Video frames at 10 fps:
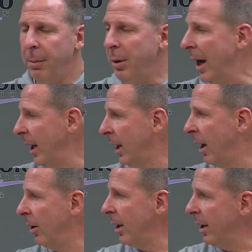Brian
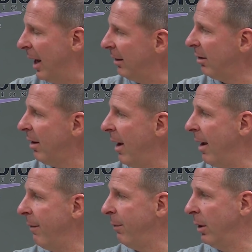Kelly and that
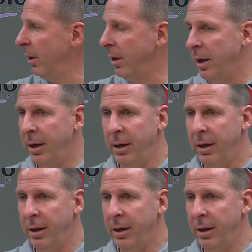staff, and